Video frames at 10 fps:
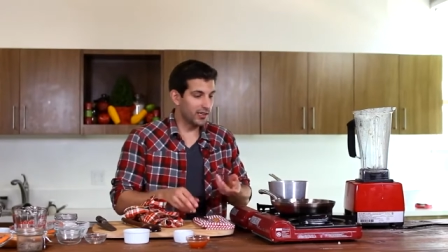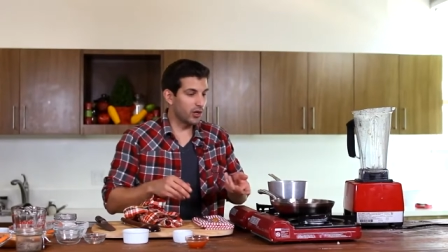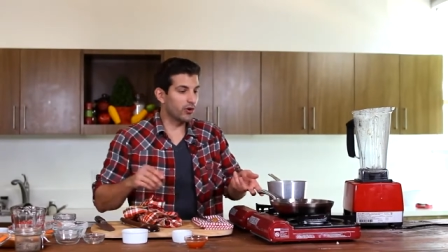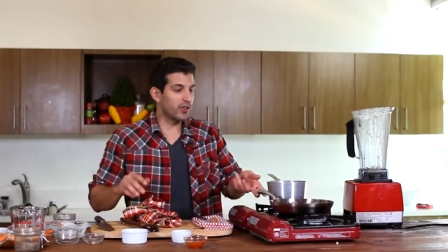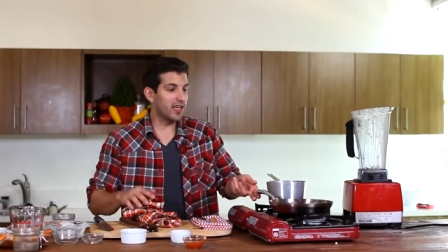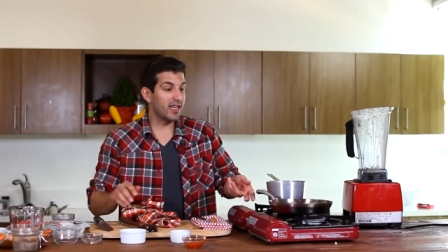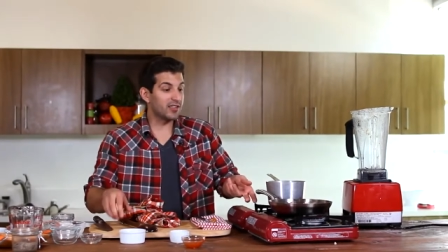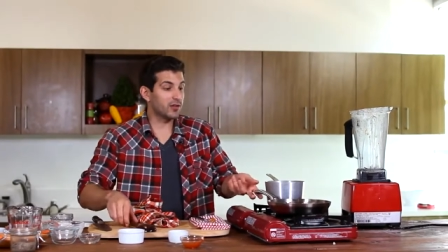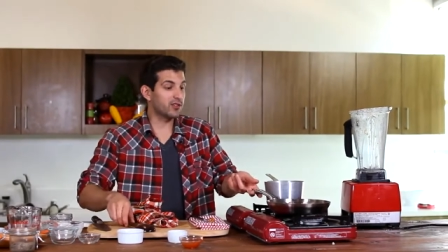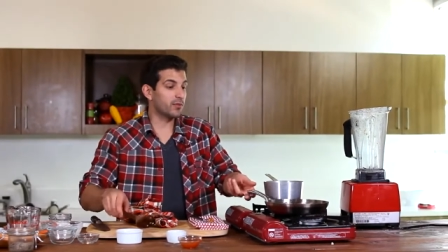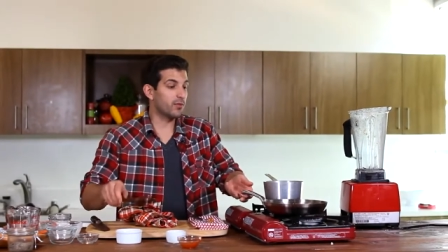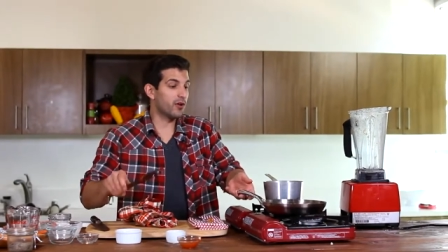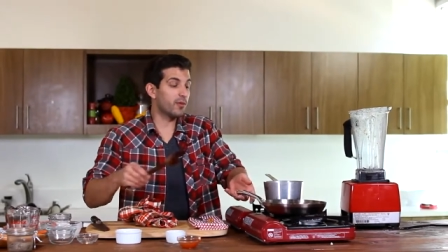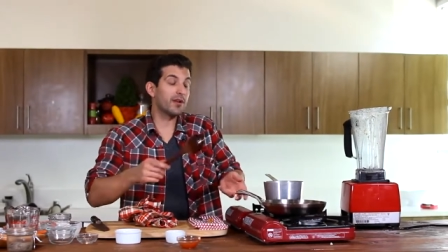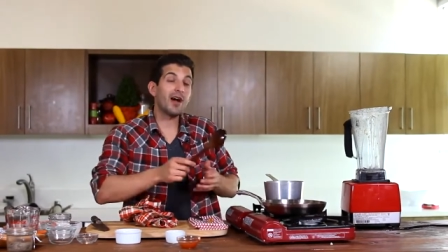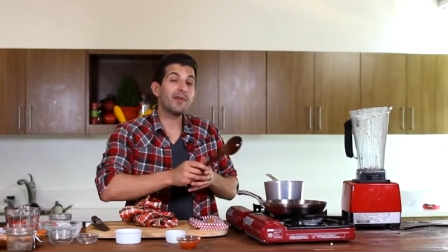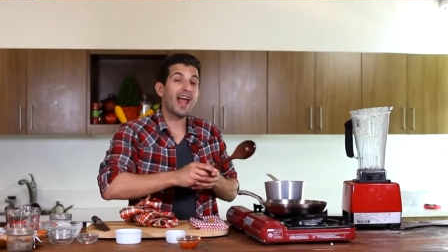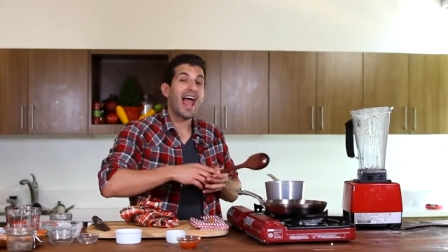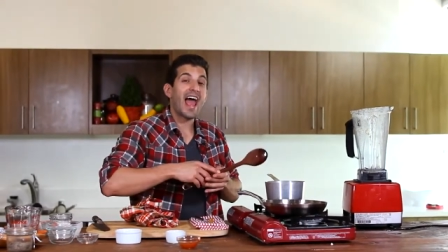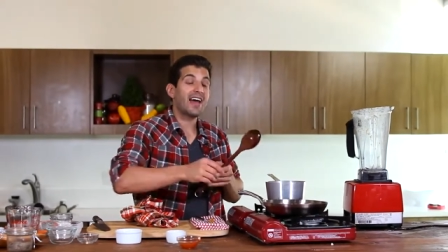Lower the heat so it doesn't burn, but now I'm
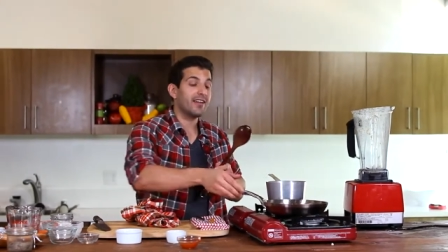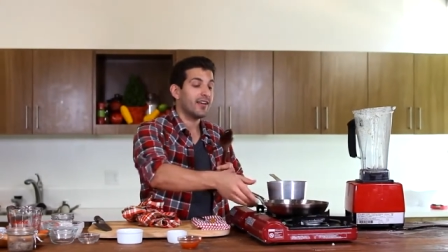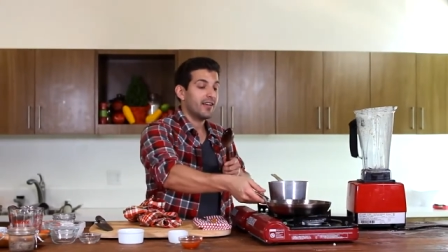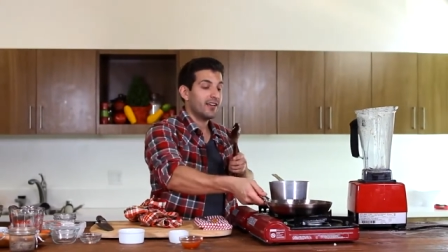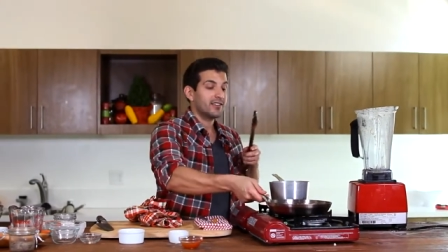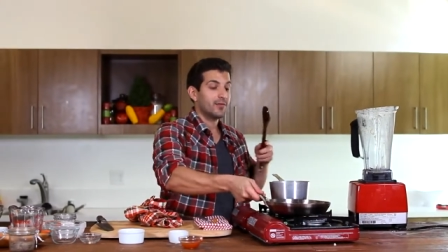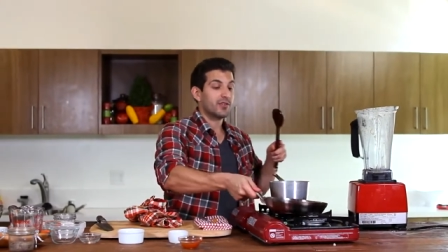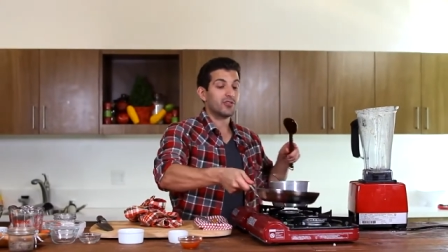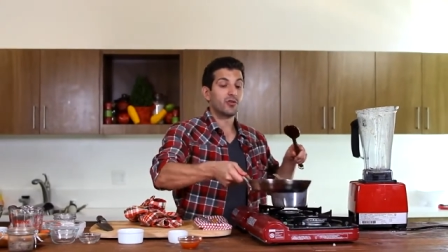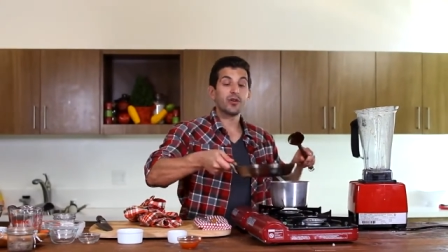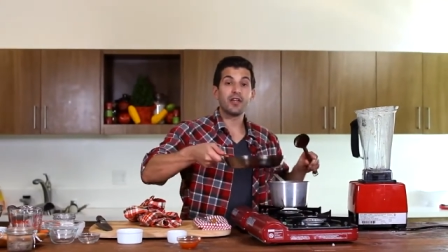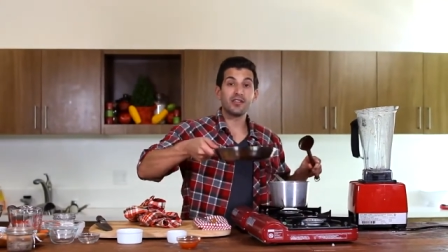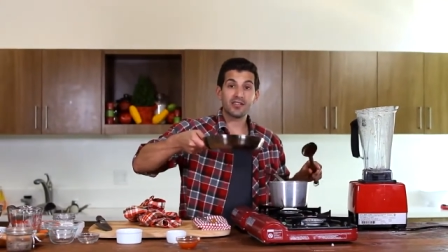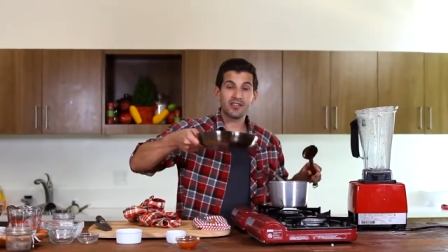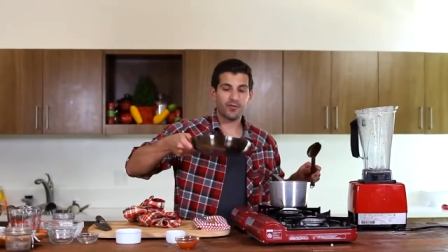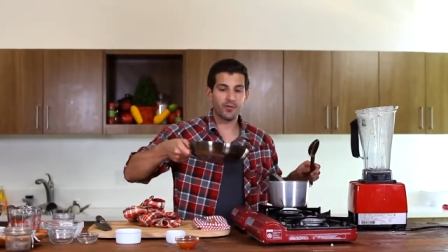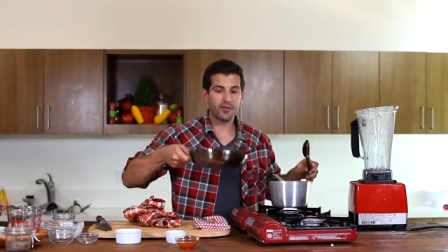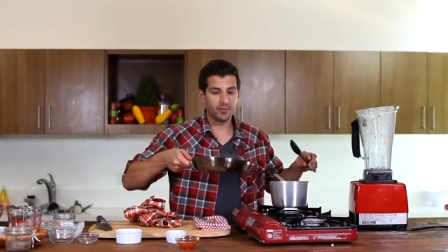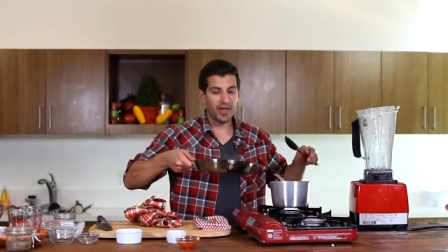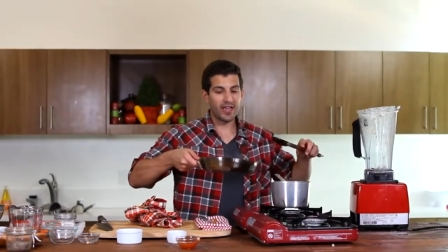gonna add some of this grease from
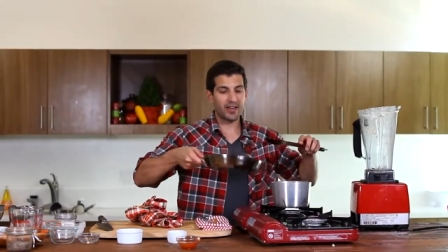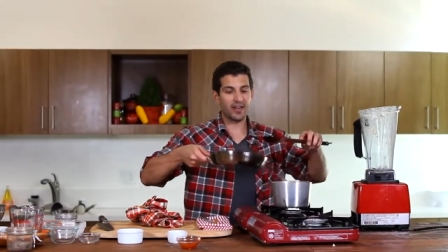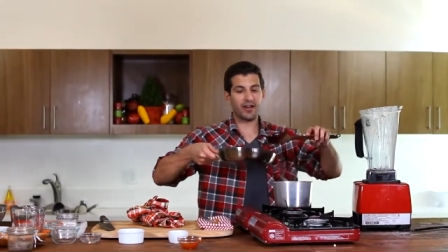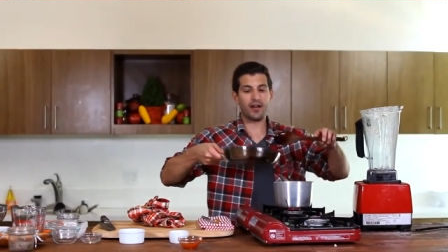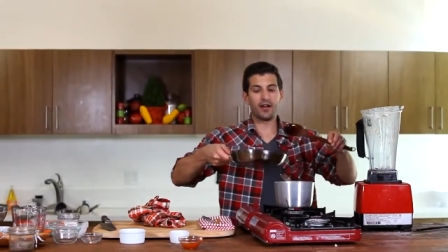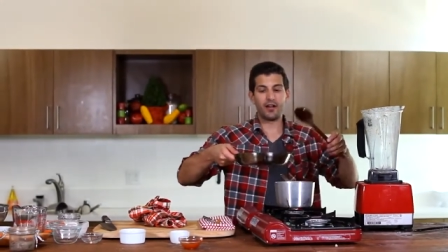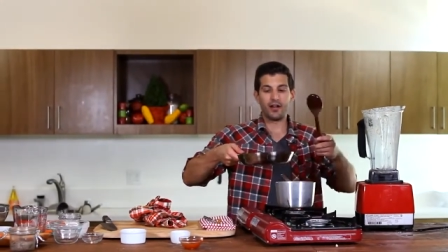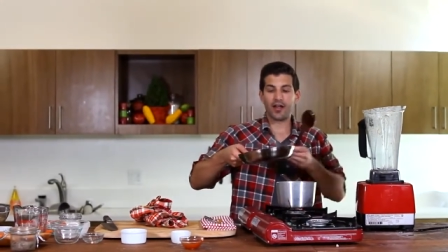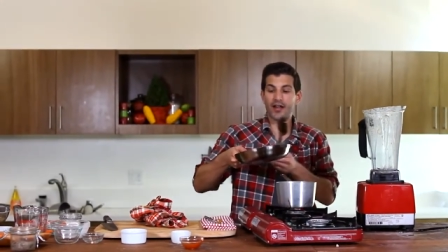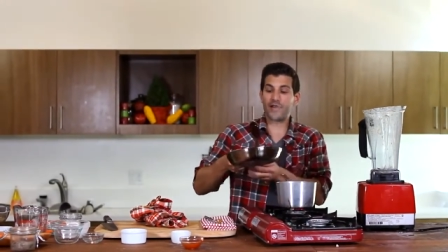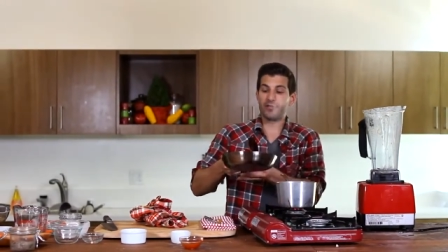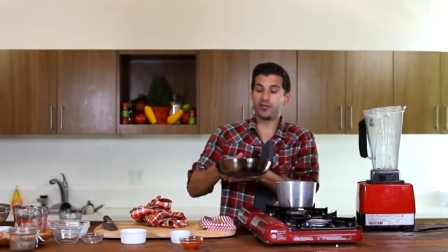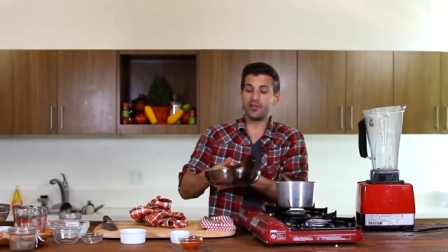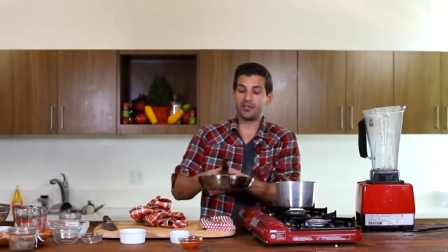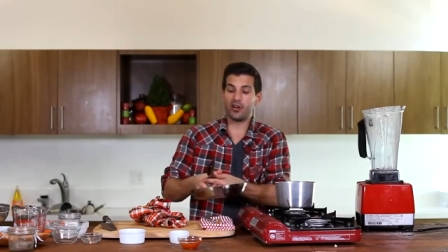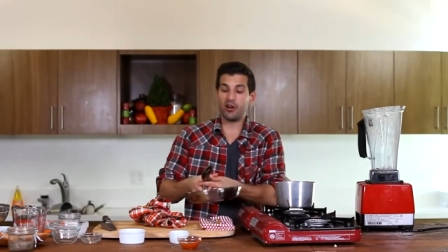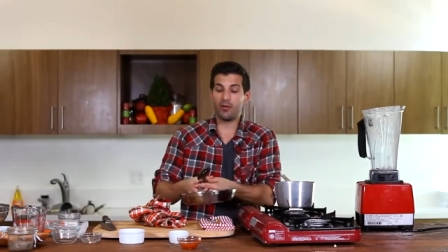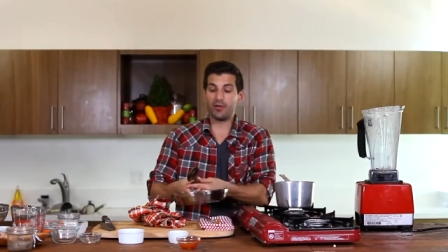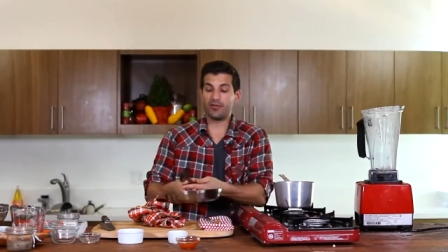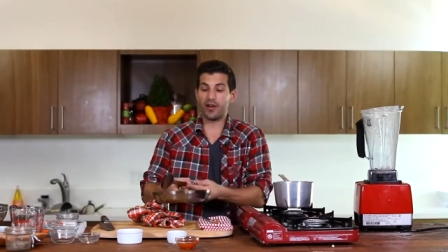this bacon in here. Now again, if you're doing this at
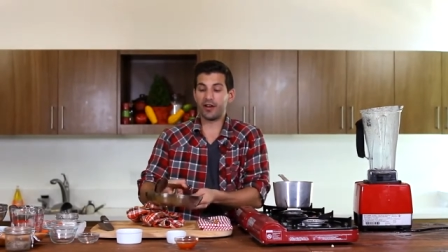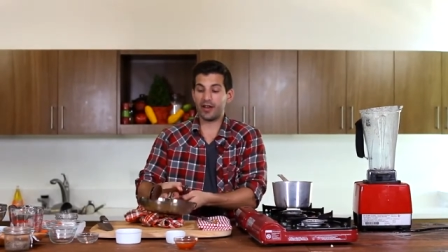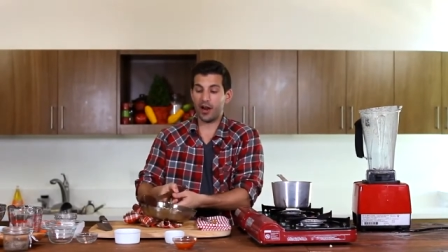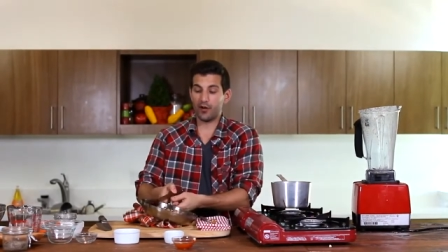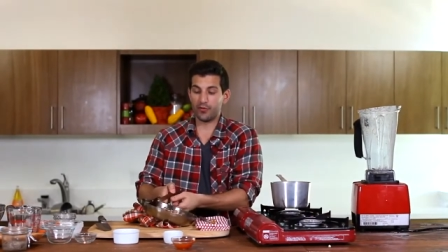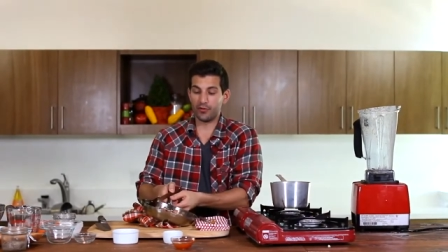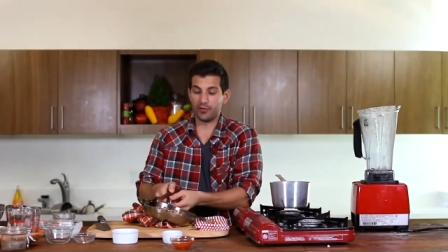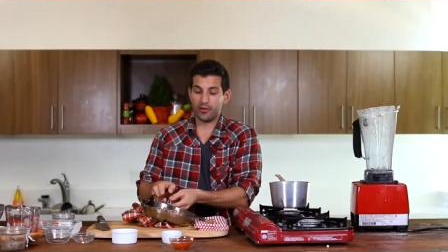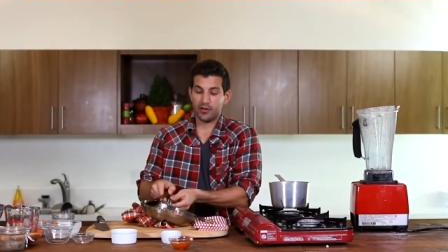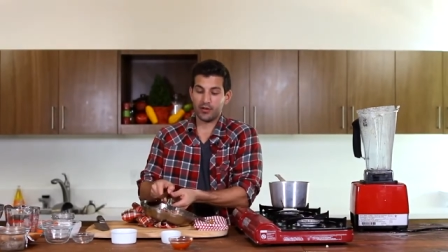home, be very careful.